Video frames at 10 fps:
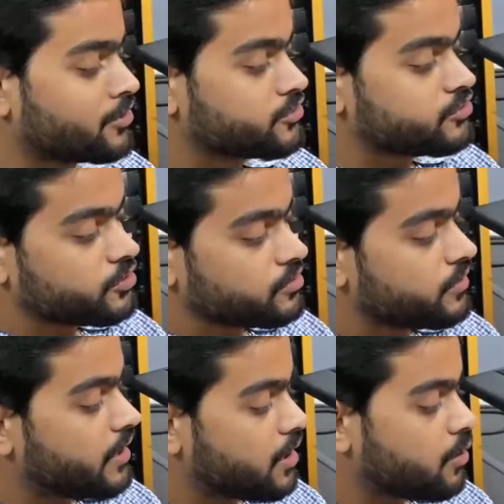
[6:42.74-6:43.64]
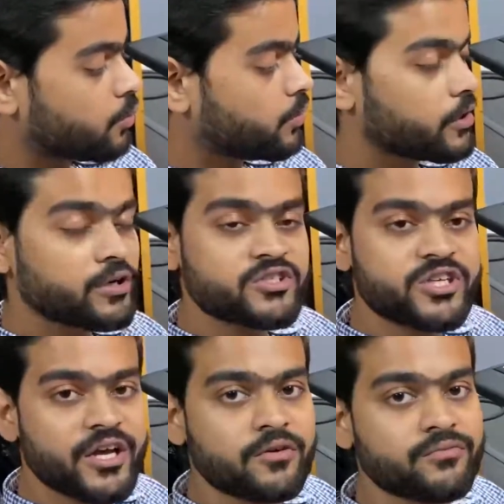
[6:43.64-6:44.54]
So now we are going to
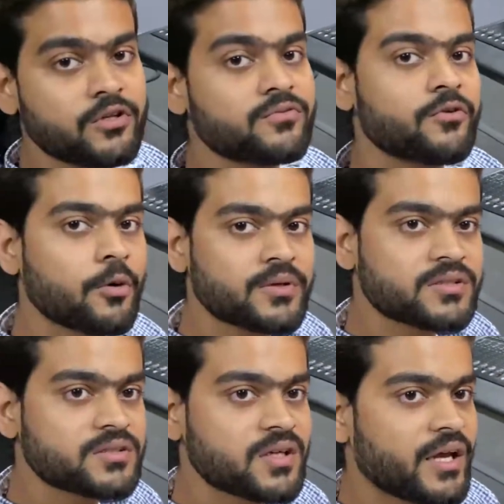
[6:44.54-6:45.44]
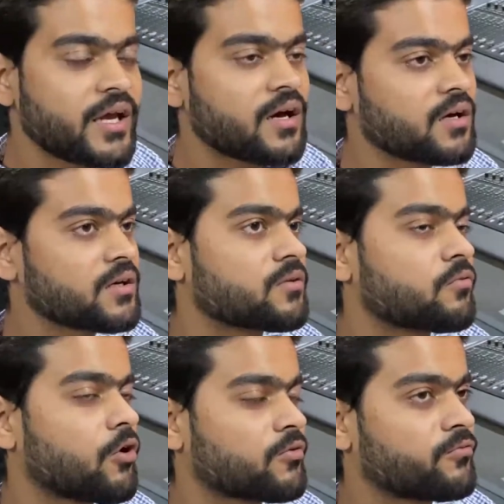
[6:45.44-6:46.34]
check for the formats.
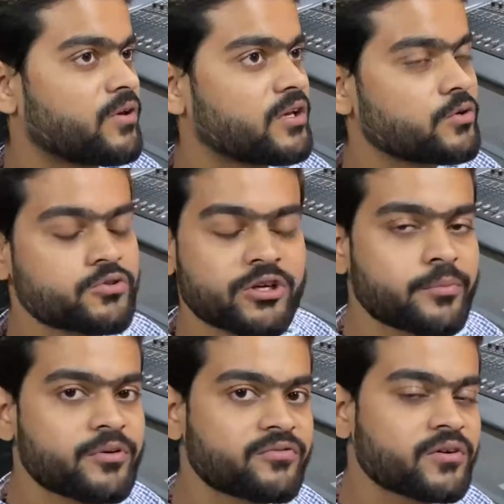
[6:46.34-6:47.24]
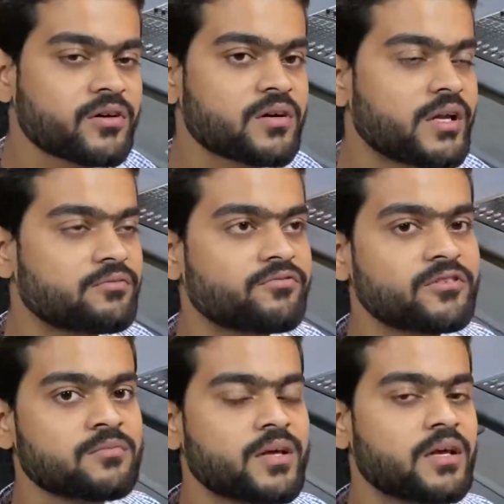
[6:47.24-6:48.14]
What we usually prefer in
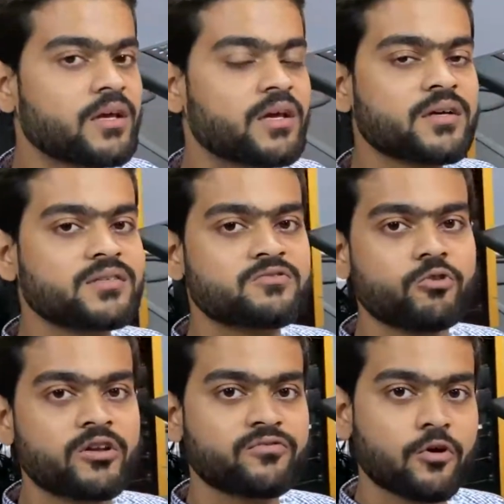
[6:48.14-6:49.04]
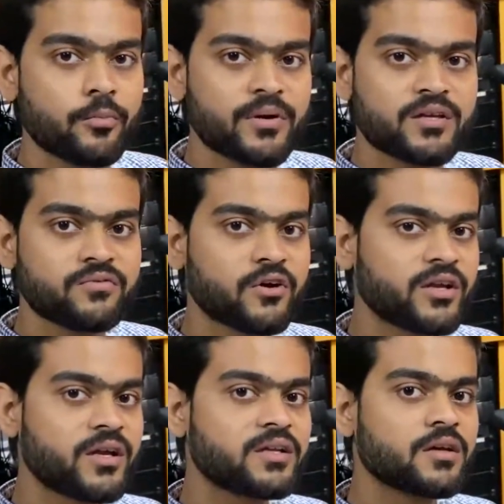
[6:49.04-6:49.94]
filmmaking is 24-bit
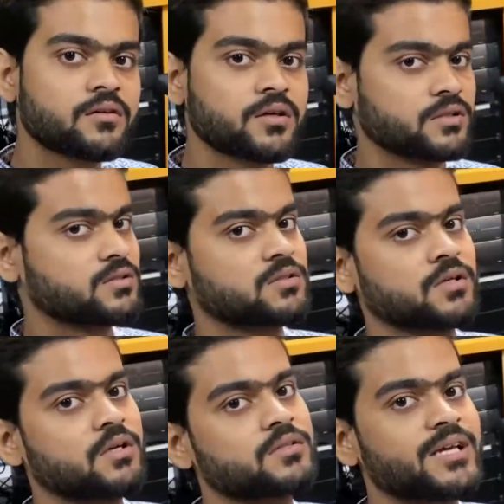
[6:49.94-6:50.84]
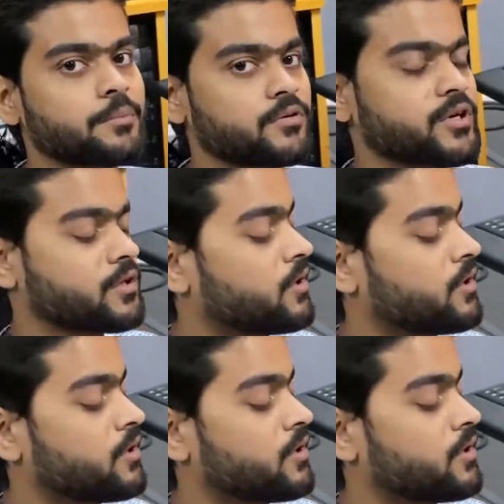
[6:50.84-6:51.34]
48 kilohertz sample rate.